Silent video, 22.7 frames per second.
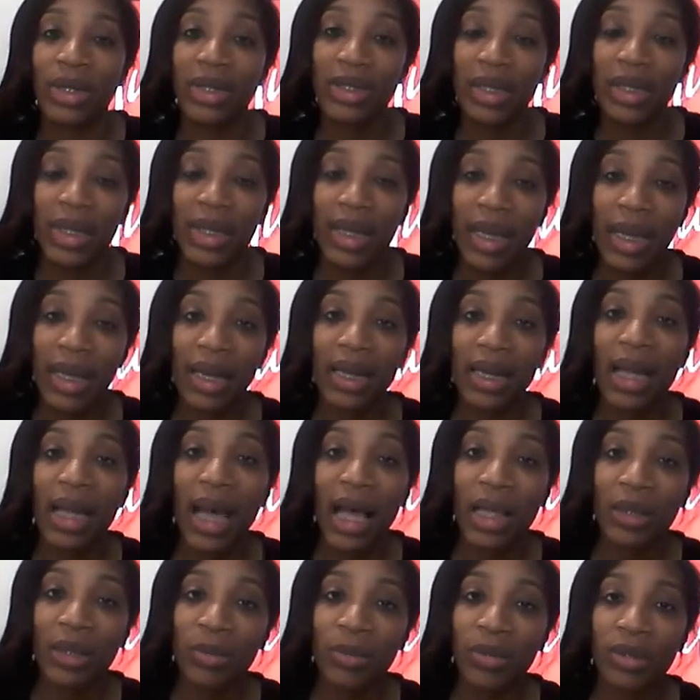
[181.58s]
to see Nate at the
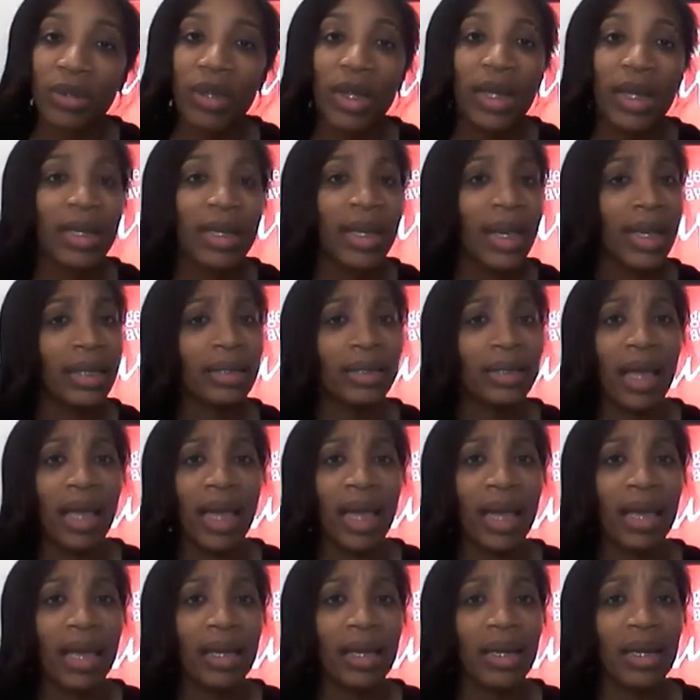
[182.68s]
hospital. Nate's
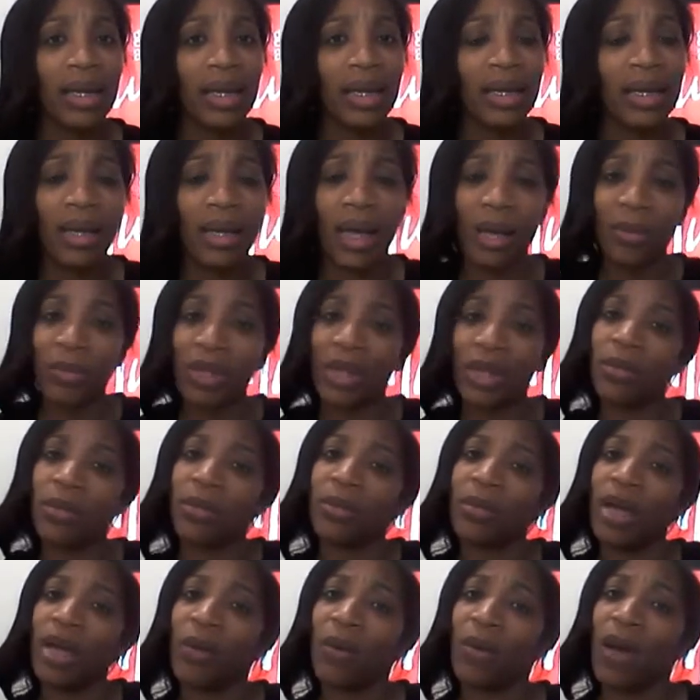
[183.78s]
like, I'm here
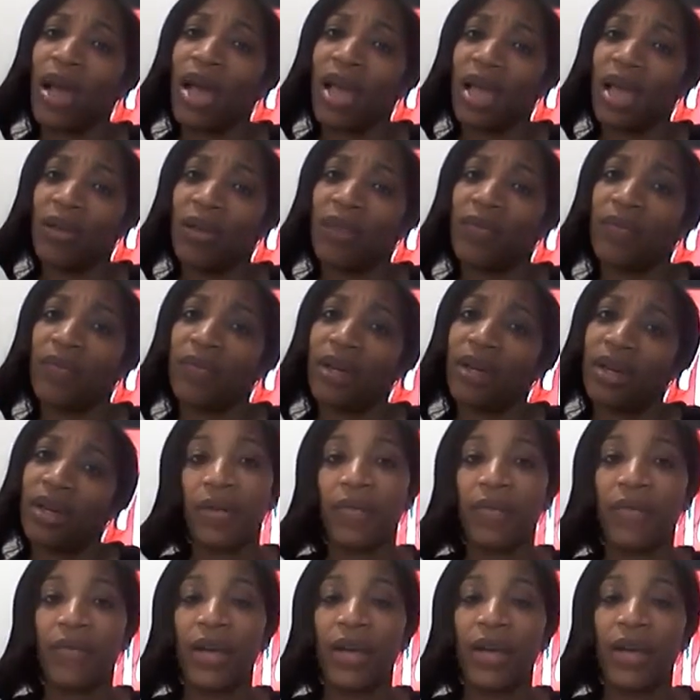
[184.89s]
with my wife.